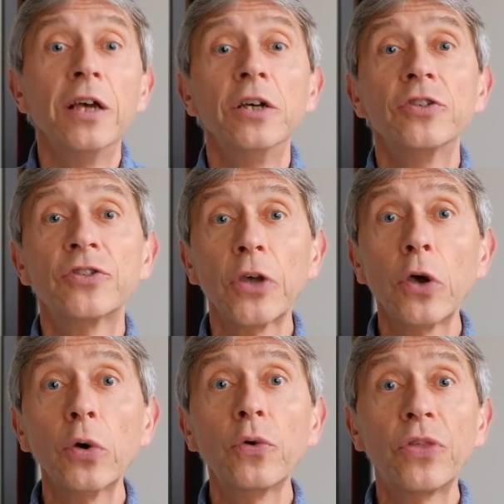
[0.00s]

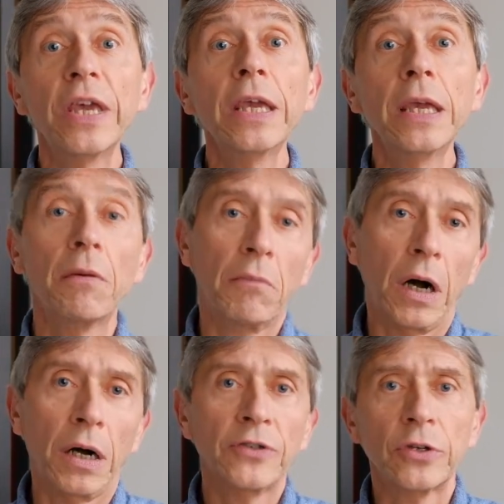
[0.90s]
"So the
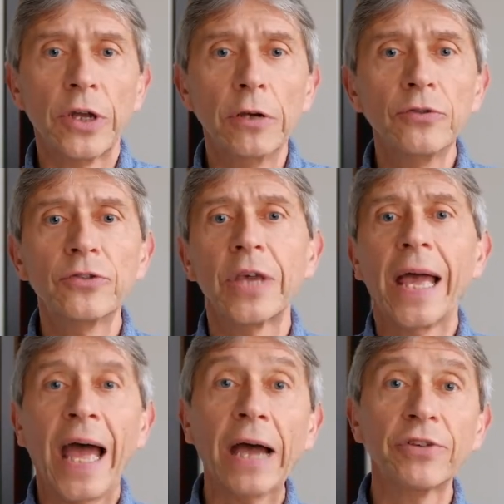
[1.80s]
ayes or noes
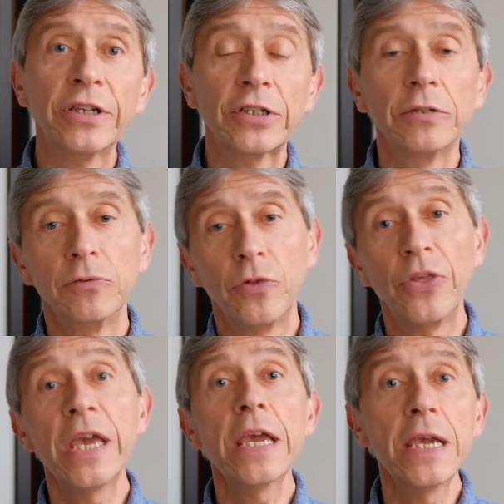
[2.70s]
have it.
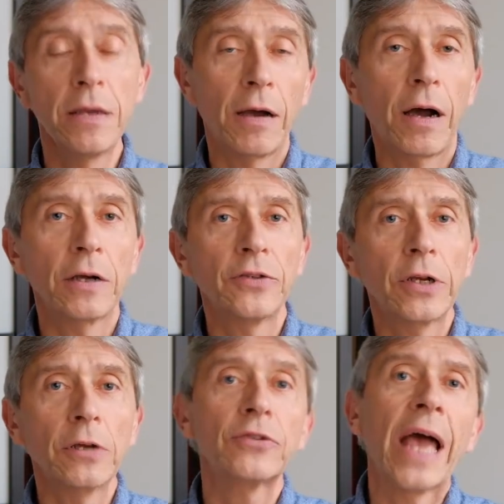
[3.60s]
The ayes or
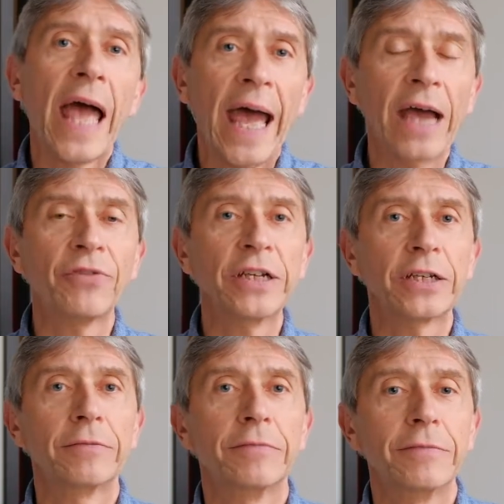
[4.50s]
noes have
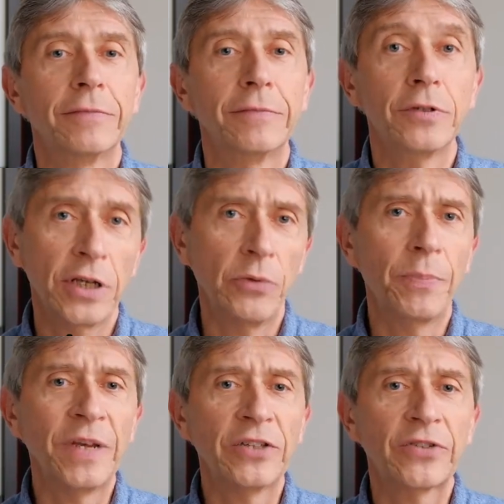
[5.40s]
it." He
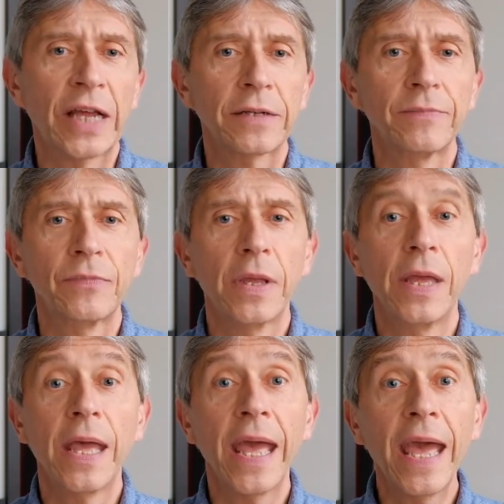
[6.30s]
repeats that.
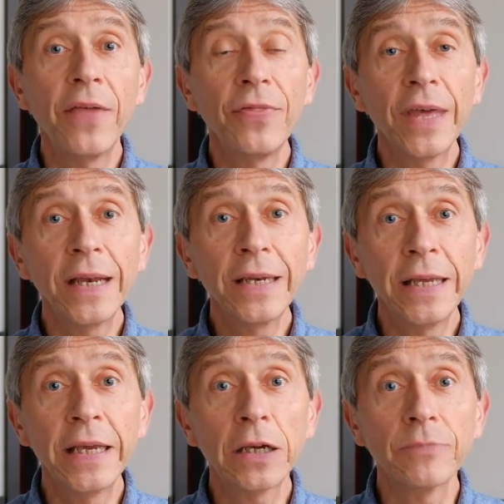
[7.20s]
And then
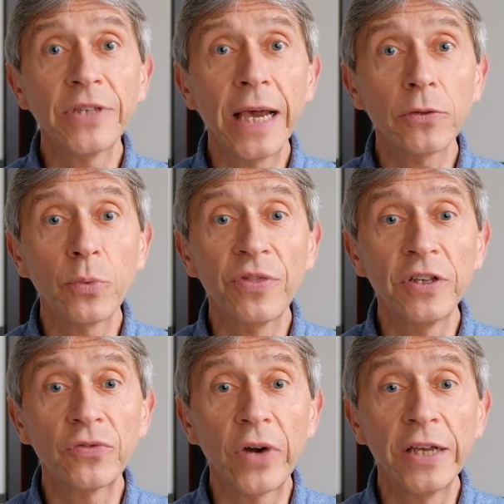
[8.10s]
he comes out with
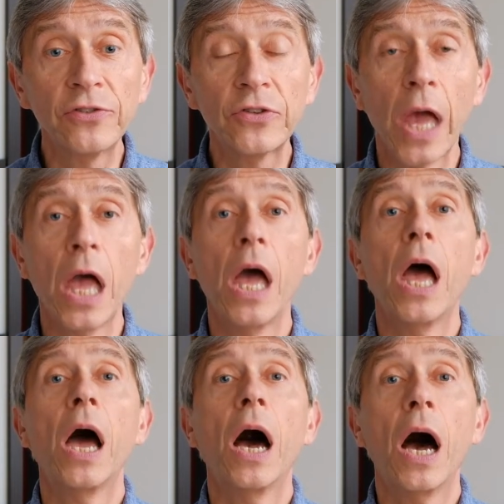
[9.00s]
this phrase,
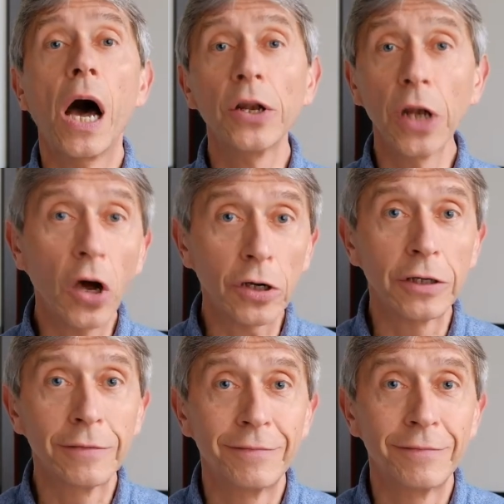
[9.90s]
"Unlock,"